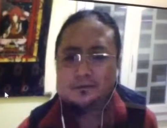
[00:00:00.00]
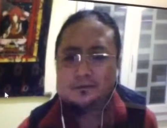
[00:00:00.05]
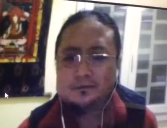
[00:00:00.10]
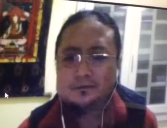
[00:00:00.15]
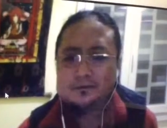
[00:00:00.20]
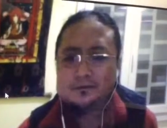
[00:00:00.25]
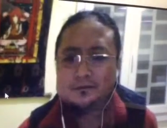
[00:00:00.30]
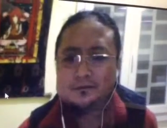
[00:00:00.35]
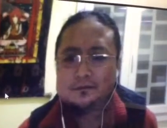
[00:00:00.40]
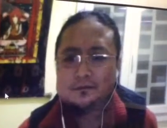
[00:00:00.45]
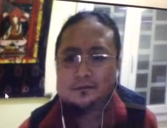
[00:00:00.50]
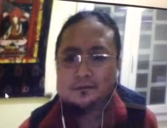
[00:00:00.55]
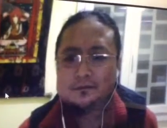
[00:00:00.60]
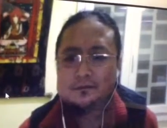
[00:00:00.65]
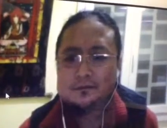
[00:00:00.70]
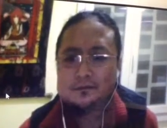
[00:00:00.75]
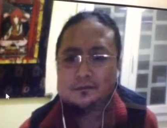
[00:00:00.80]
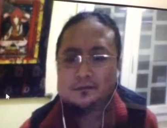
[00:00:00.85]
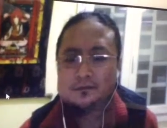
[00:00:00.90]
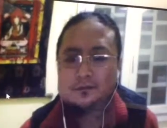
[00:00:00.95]

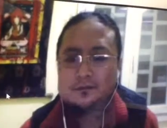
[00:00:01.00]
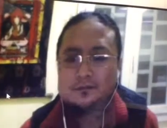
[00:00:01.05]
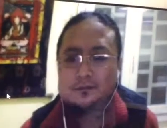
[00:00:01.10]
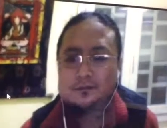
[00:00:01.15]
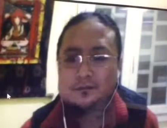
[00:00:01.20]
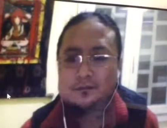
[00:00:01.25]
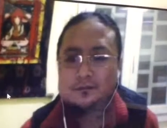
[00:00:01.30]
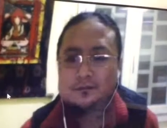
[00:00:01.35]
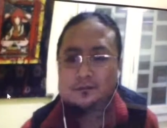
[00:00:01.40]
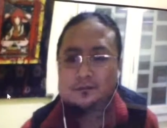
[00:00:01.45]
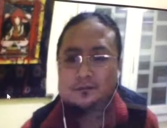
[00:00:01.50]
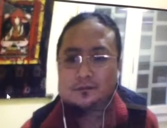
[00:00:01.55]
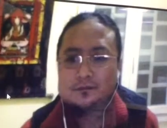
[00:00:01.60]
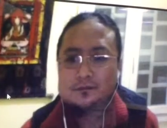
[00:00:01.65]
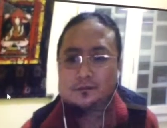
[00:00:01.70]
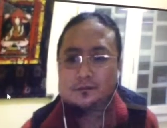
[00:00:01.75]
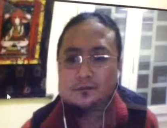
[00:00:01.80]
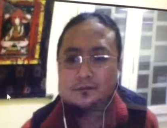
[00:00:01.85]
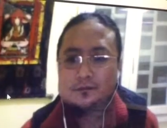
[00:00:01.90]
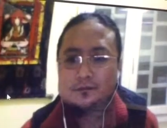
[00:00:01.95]

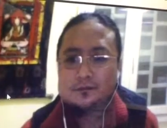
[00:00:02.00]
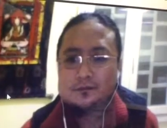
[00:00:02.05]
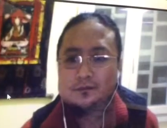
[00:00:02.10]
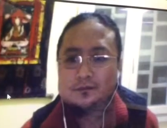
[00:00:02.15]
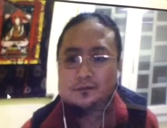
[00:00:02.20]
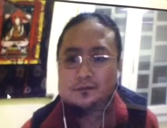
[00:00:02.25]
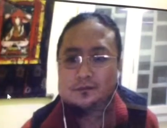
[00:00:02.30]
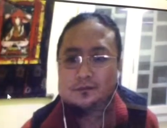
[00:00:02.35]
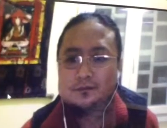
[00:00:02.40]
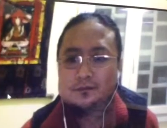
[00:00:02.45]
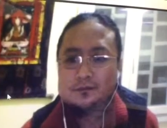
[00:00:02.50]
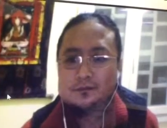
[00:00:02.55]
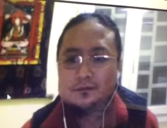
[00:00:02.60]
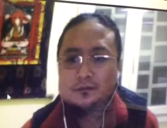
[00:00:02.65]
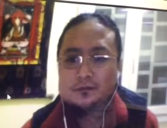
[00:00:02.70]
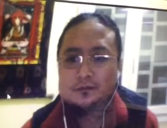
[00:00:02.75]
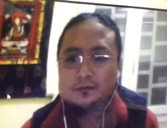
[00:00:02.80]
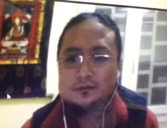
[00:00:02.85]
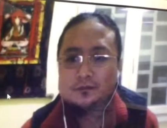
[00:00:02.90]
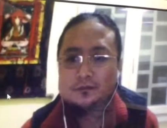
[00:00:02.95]

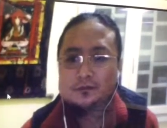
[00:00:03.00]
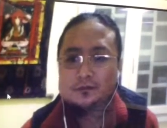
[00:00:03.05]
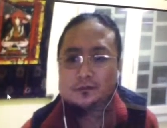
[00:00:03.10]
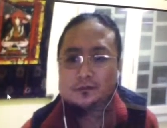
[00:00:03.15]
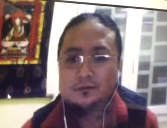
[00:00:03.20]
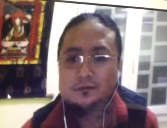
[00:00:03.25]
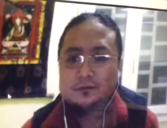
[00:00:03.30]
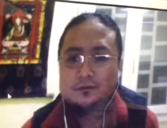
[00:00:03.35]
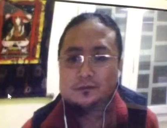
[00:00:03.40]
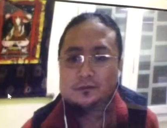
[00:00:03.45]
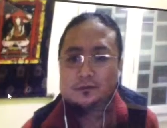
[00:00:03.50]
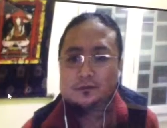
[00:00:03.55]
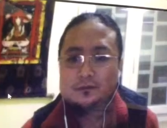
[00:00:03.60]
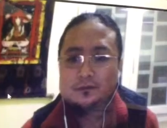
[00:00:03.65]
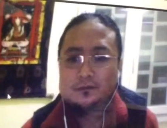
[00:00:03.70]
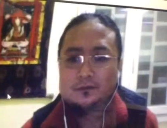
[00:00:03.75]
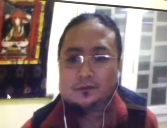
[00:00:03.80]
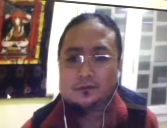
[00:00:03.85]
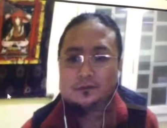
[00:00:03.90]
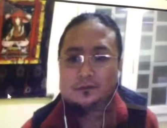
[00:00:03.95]

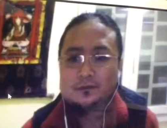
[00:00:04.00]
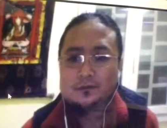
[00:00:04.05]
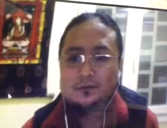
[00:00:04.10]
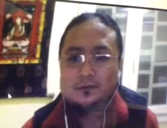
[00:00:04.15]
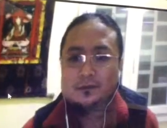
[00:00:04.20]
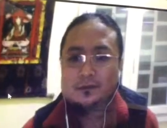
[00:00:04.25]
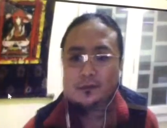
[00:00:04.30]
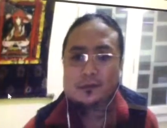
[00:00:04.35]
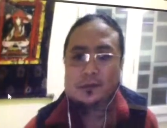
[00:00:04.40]
Nobody speaks.